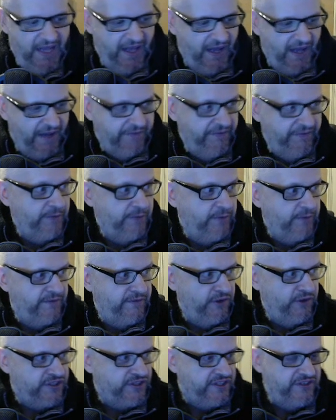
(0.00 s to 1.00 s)
I think we've
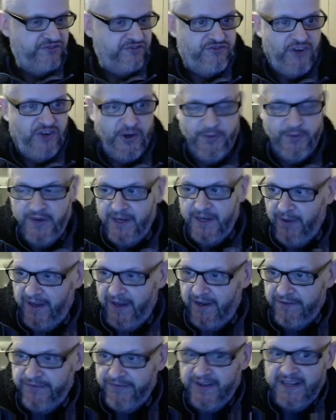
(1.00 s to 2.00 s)
lost control anyway,
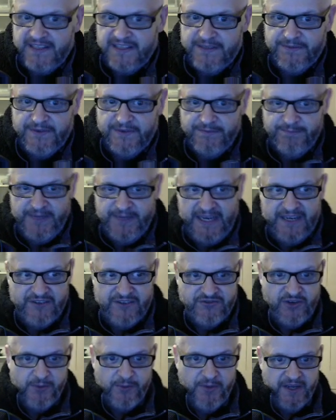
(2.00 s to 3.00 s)
and I think it's being
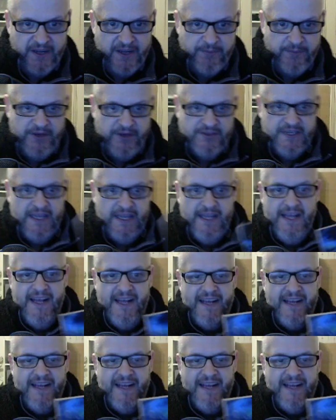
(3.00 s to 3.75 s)
controlled by the computer.